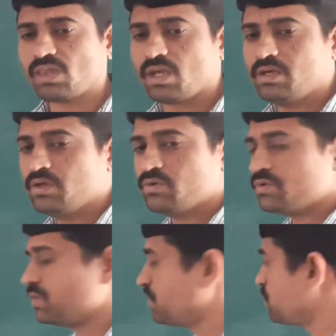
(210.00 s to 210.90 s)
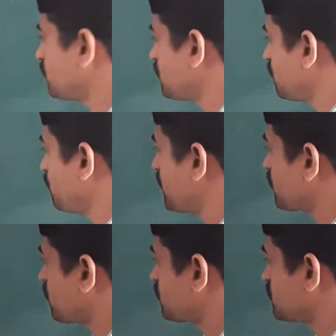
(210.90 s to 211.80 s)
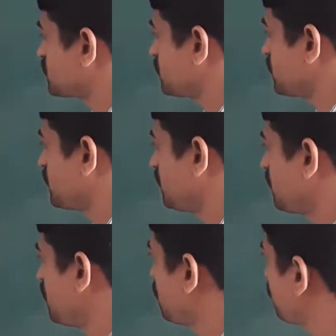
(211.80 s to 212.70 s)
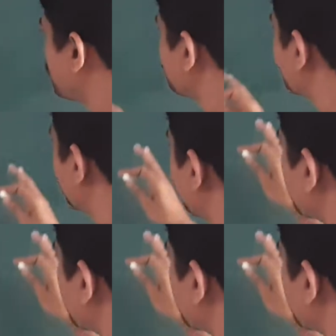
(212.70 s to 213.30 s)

You know the weight of the chimney. Once you have